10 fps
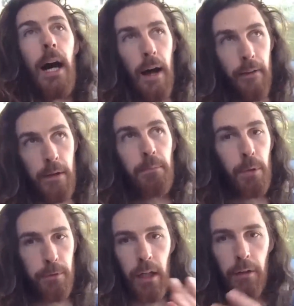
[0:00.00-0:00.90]
And then
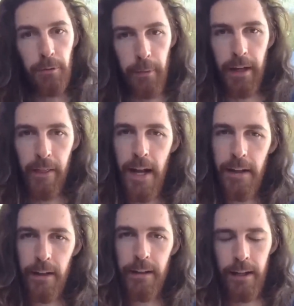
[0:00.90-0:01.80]
moving on from that, and
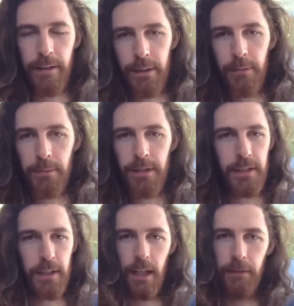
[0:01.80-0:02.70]
then sometimes
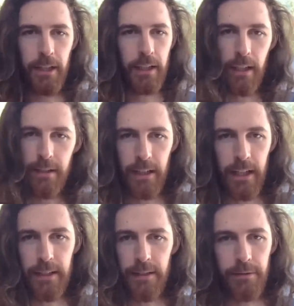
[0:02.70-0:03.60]
it's a
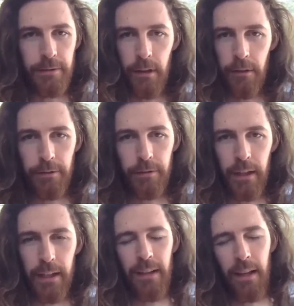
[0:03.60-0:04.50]
case of
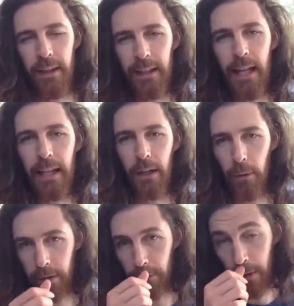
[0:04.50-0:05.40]
I think letting
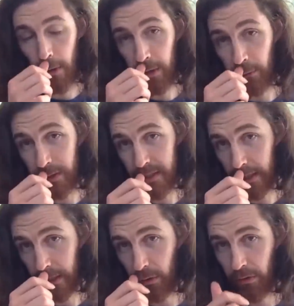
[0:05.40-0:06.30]
go, knowing when to
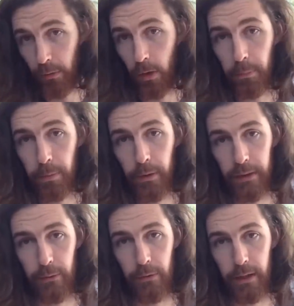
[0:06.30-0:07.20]
let go of the rope
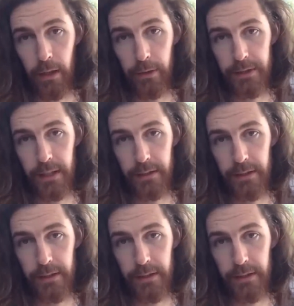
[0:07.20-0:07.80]
at the, you know, is